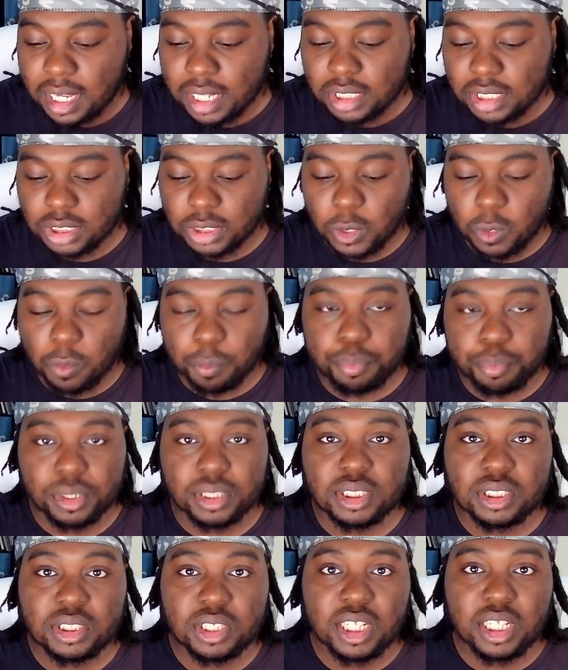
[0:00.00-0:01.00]
So
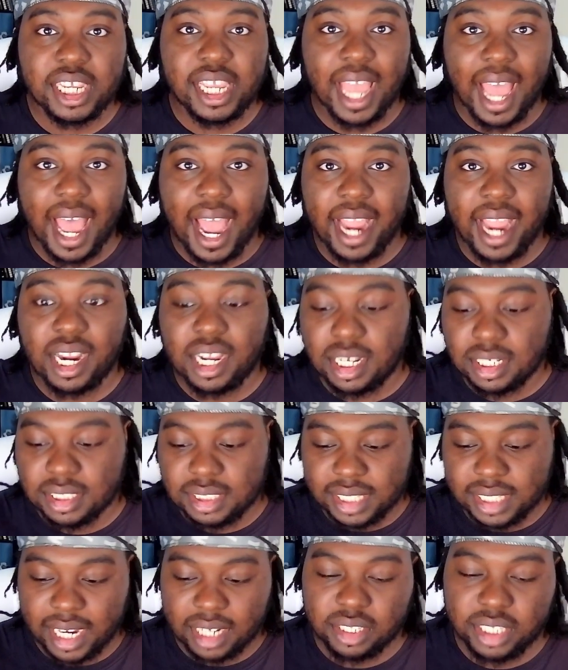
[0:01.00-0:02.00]
personally, I
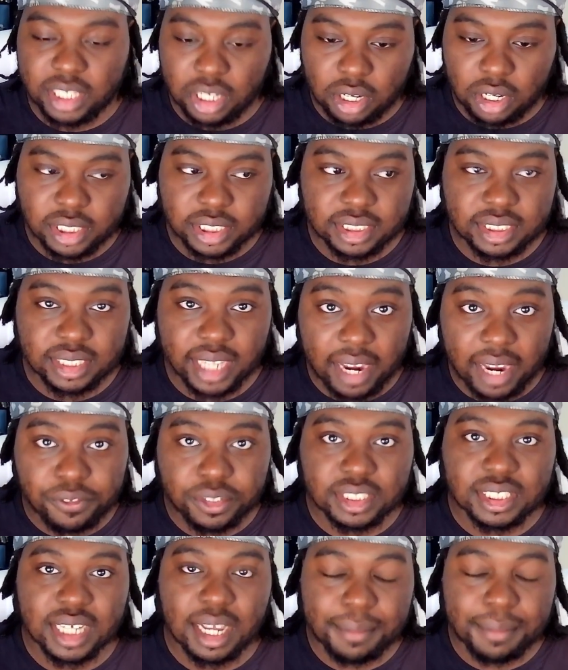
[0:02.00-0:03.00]
contact the artist every
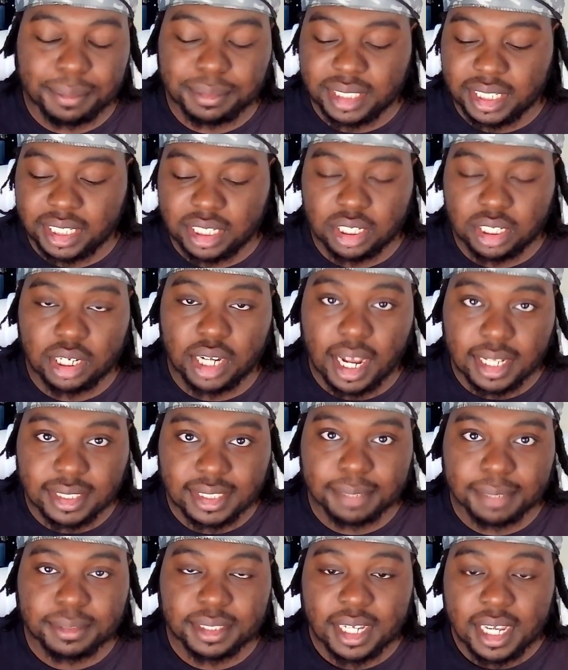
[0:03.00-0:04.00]
time I'm taking a
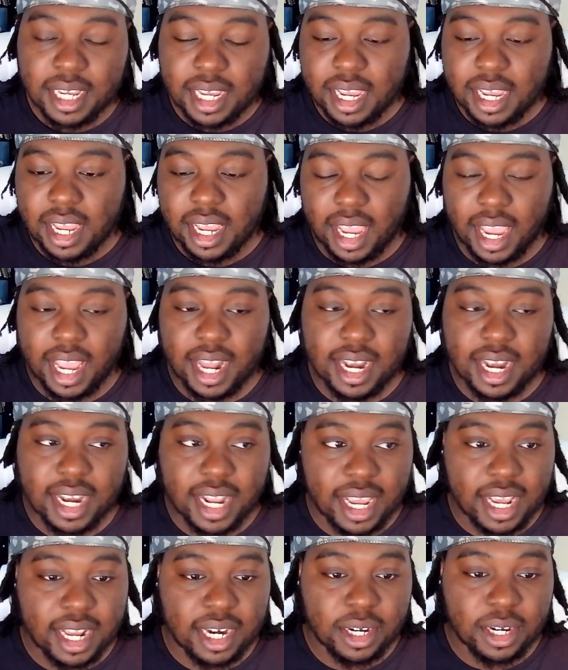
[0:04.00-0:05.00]
concept, and
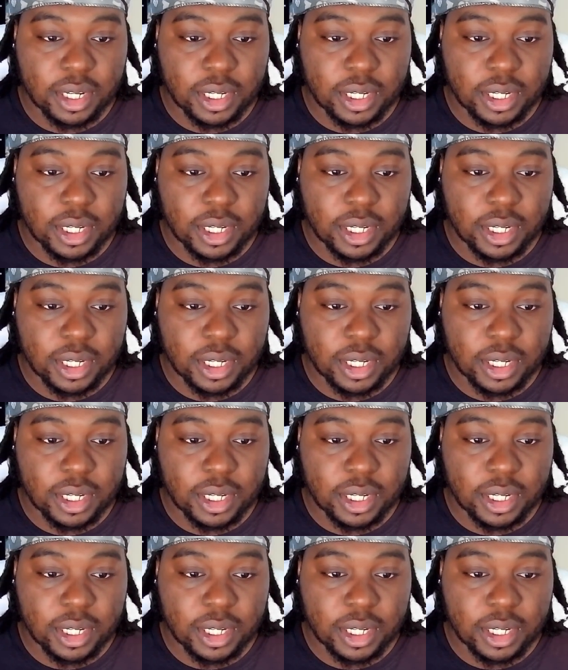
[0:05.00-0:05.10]
then